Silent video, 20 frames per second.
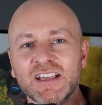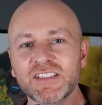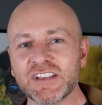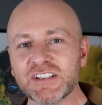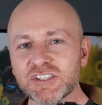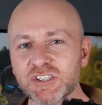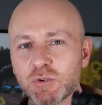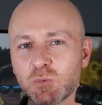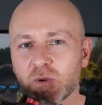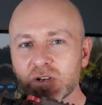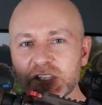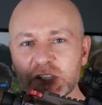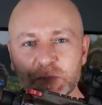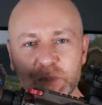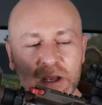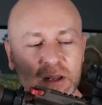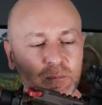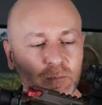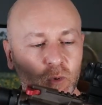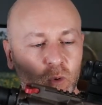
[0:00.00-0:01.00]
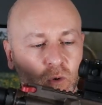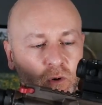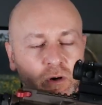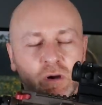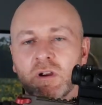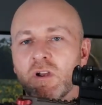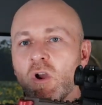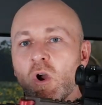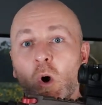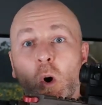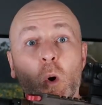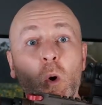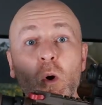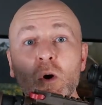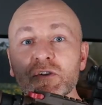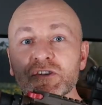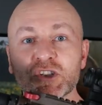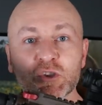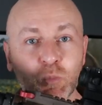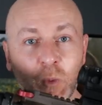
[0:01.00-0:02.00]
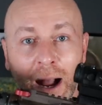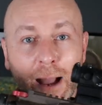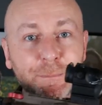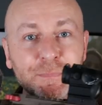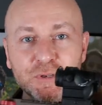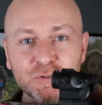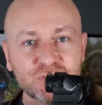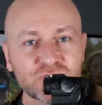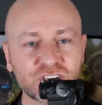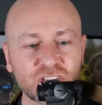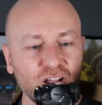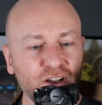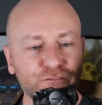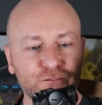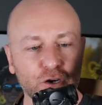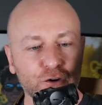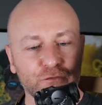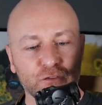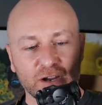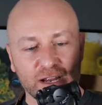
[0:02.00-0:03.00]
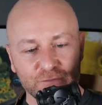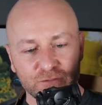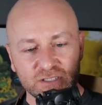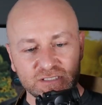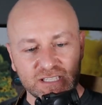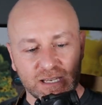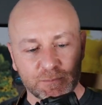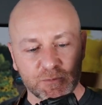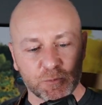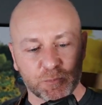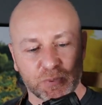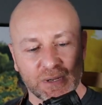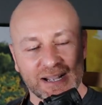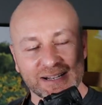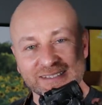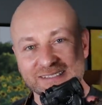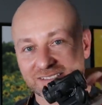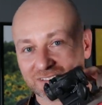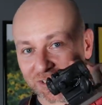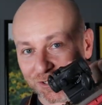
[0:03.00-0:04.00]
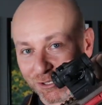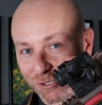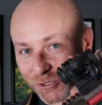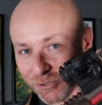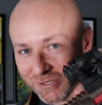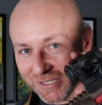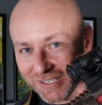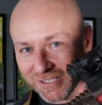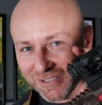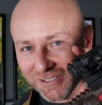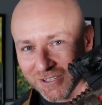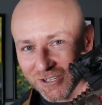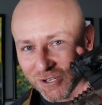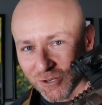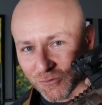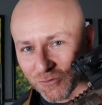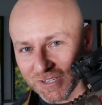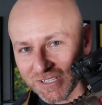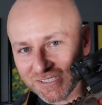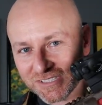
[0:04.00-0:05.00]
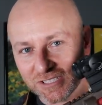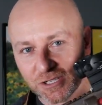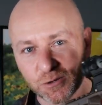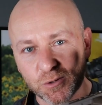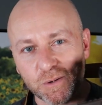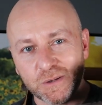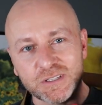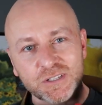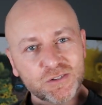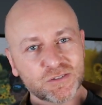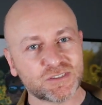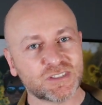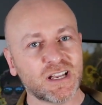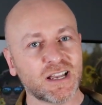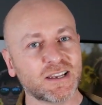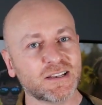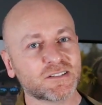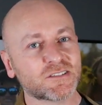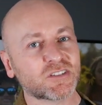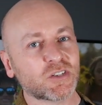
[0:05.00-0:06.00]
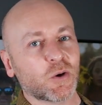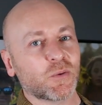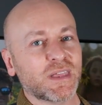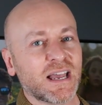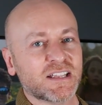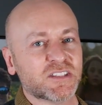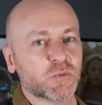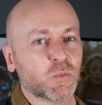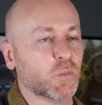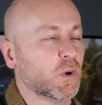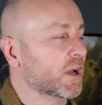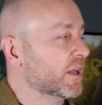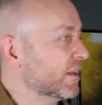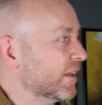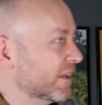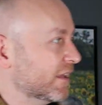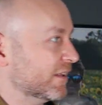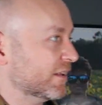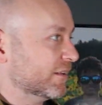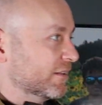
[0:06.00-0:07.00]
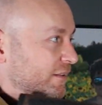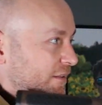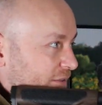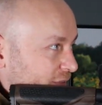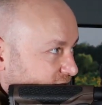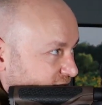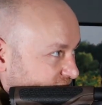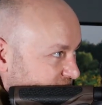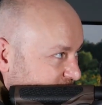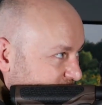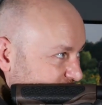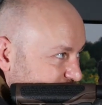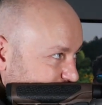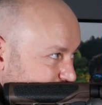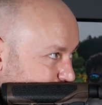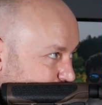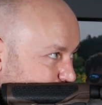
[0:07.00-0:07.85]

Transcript: unless you want to spend more. Or swap your stuff over every time you practice, including re-zeroing your sight. So that's what this has